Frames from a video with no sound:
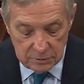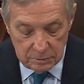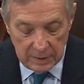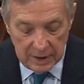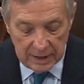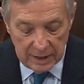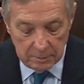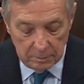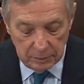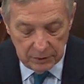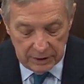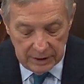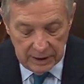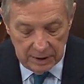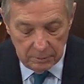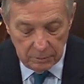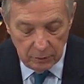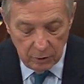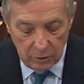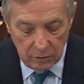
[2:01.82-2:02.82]
by
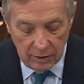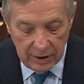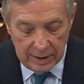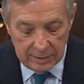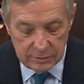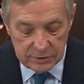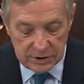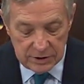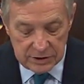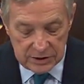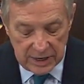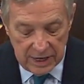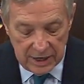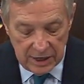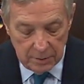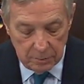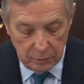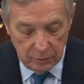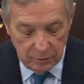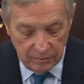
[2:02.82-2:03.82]
completing programs designed
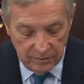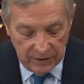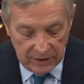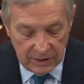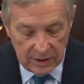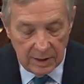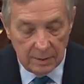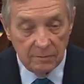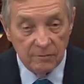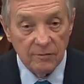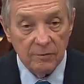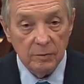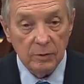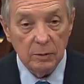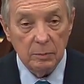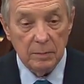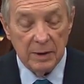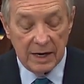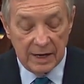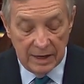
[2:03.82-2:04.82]
to prevent them from
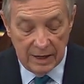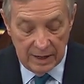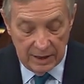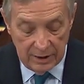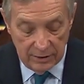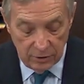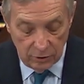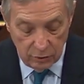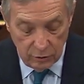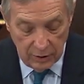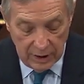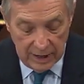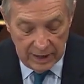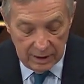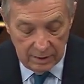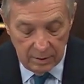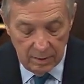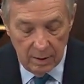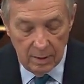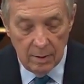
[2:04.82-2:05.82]
committing another
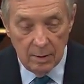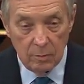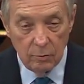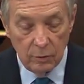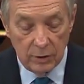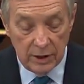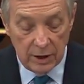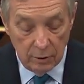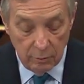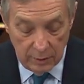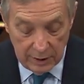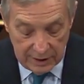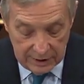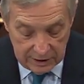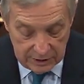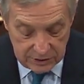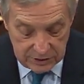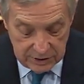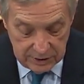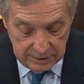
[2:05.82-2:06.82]
crime when they're
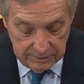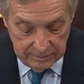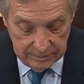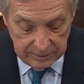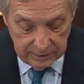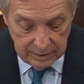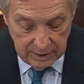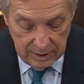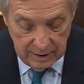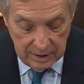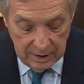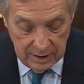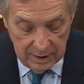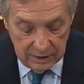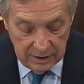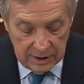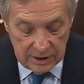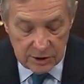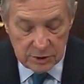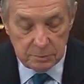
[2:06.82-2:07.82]
released.
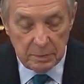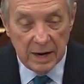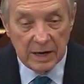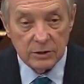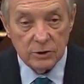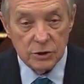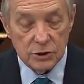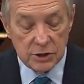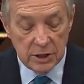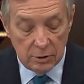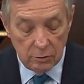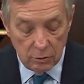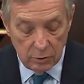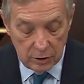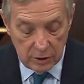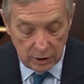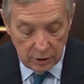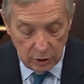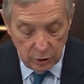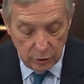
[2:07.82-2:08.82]
The Inspector General
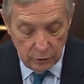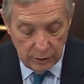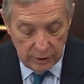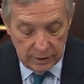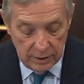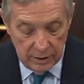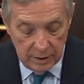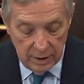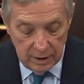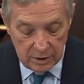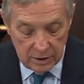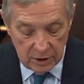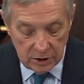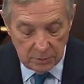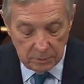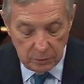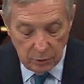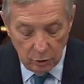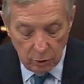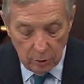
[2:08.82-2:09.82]
concluded that the
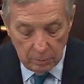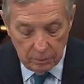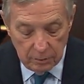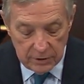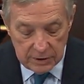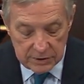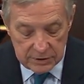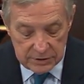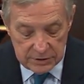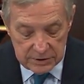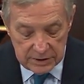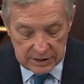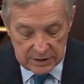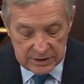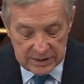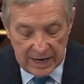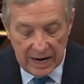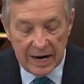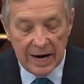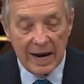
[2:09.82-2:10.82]
Bureau of Prisons has
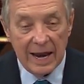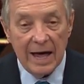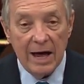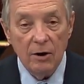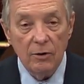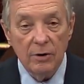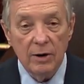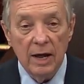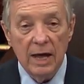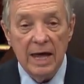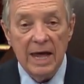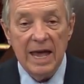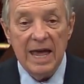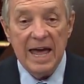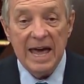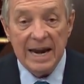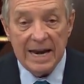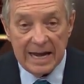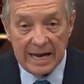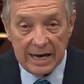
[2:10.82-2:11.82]
not allowed
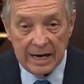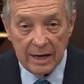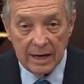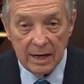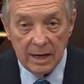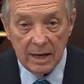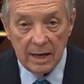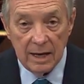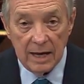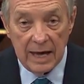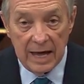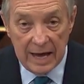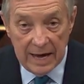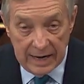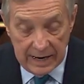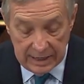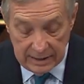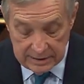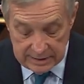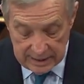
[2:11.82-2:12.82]

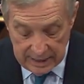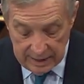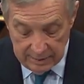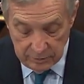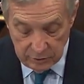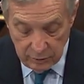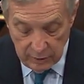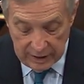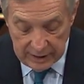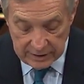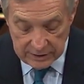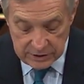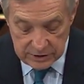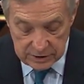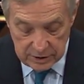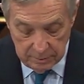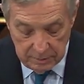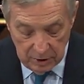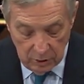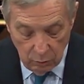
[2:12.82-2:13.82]
any time credits
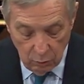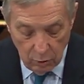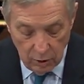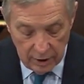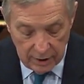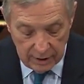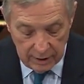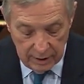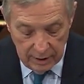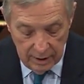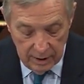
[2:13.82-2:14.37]
to be awarded